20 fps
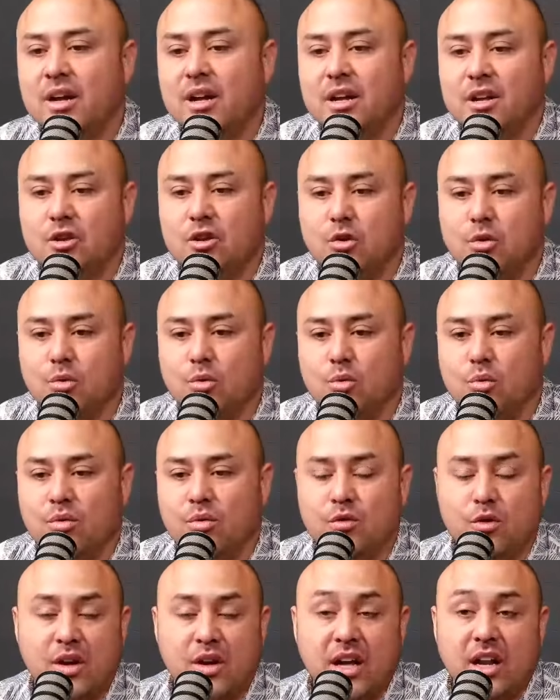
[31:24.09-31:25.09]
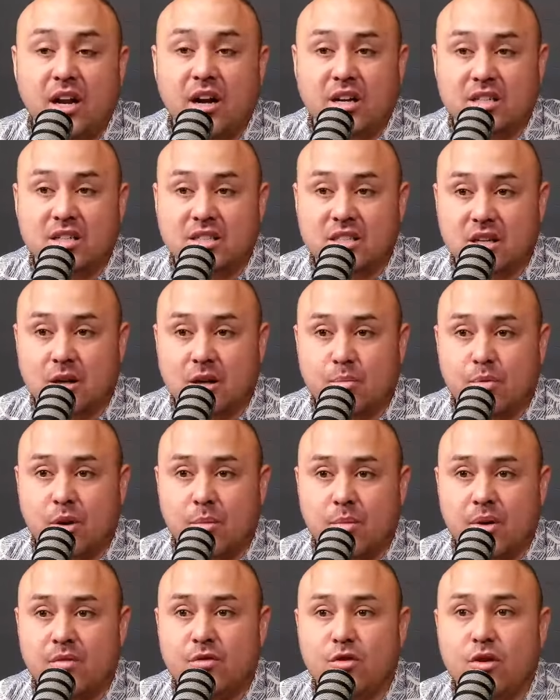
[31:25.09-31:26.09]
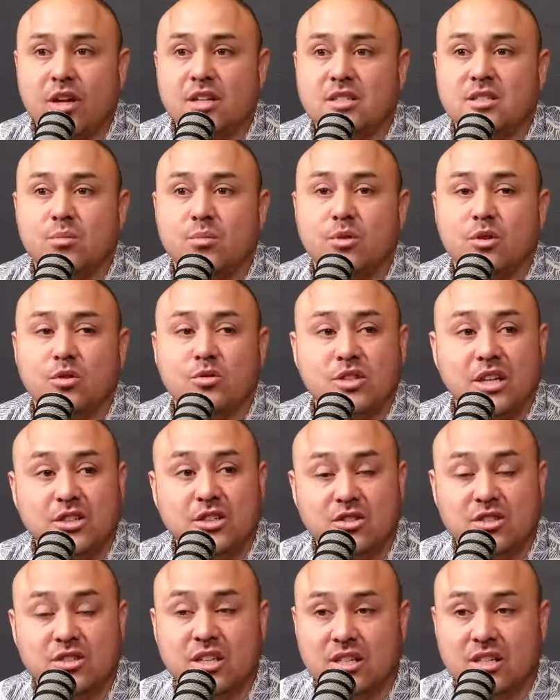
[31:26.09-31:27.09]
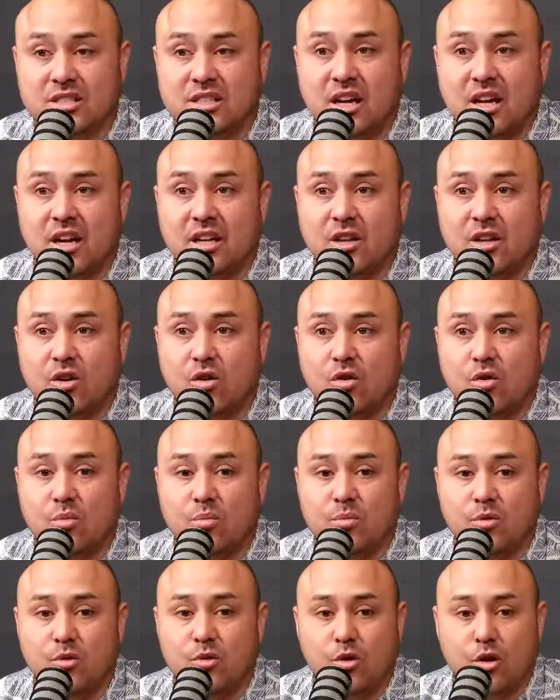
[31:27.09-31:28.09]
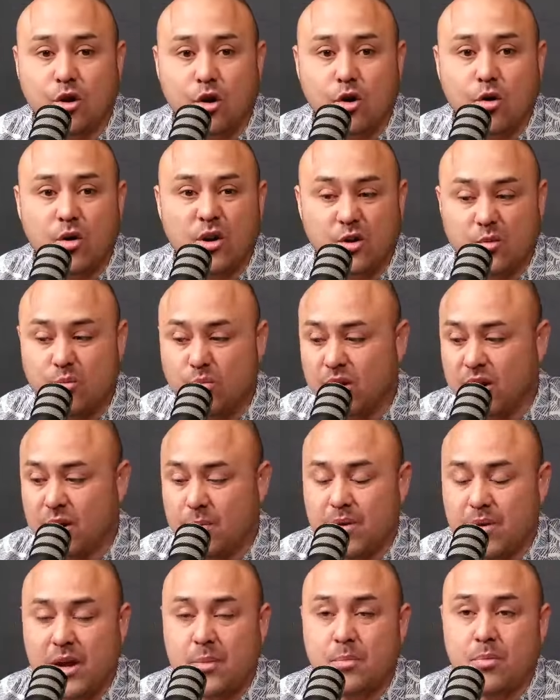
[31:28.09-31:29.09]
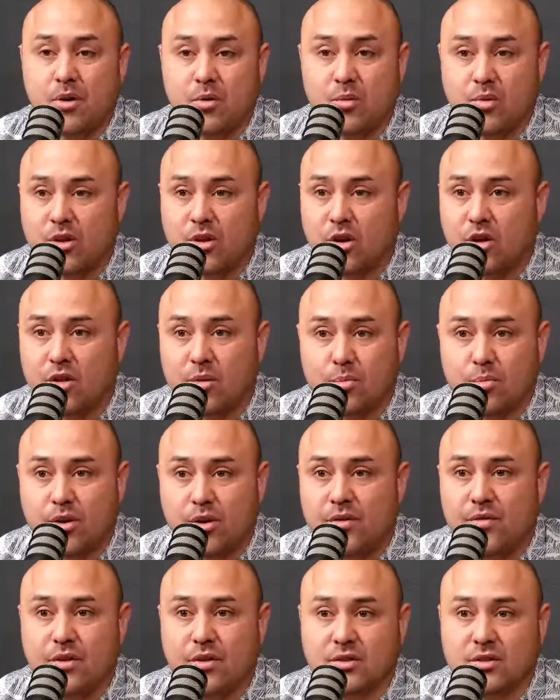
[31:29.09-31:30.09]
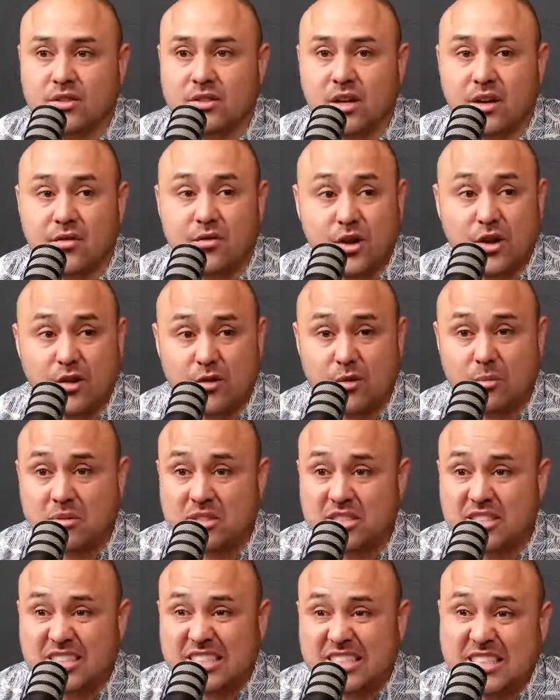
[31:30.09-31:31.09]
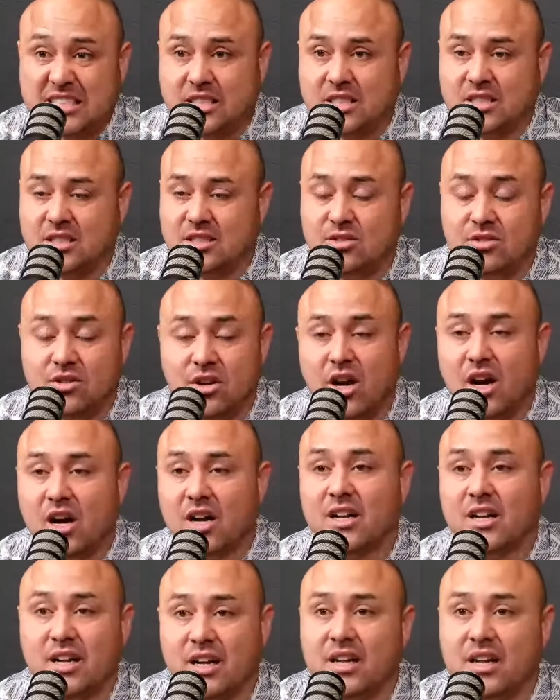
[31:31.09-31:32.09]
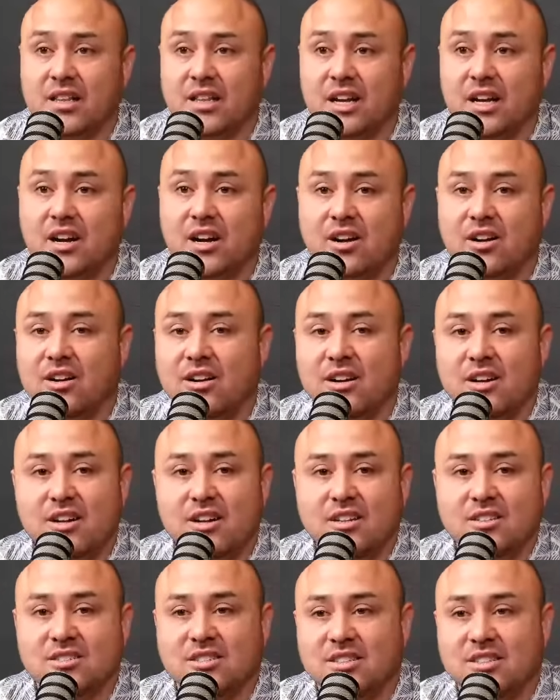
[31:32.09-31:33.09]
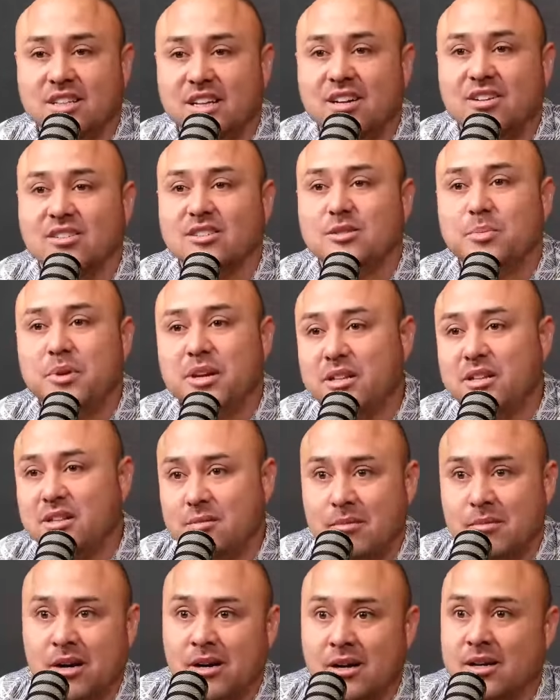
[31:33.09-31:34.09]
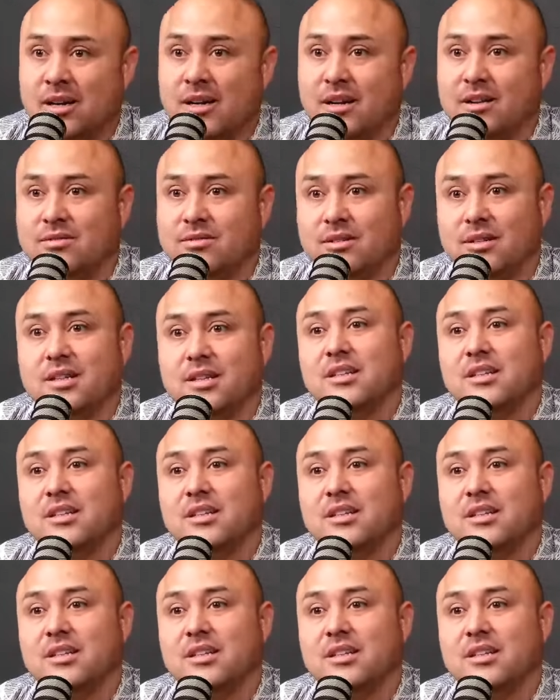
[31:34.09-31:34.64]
If you get a listing appointment, if you get someone who's interested in selling their home, you go and you bring a paper with all the pre-filled stuff. You have them sign it. You lock it in there, so they don't speak to Mahe after this.